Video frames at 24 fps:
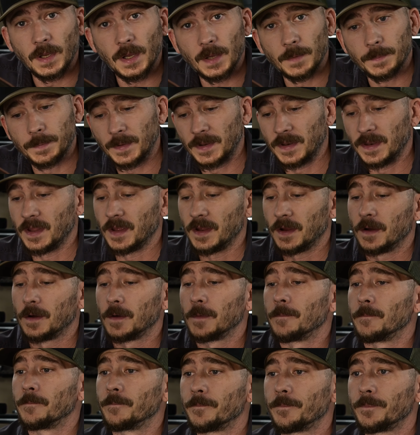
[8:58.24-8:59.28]
up in
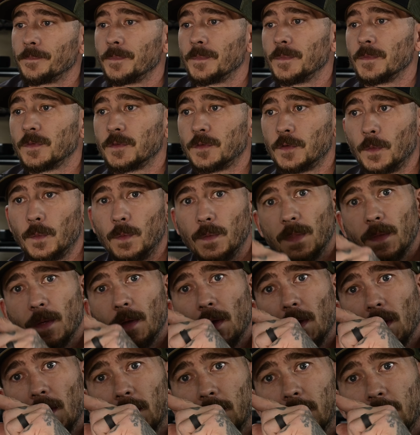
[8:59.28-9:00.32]
there, so when
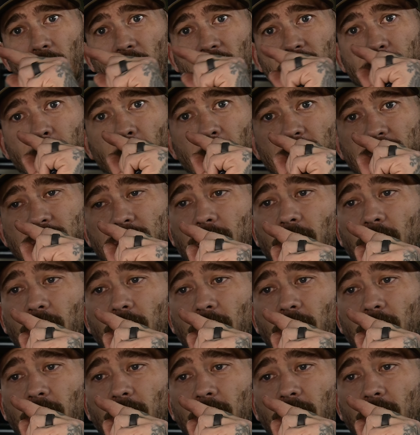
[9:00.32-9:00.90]
the crash bars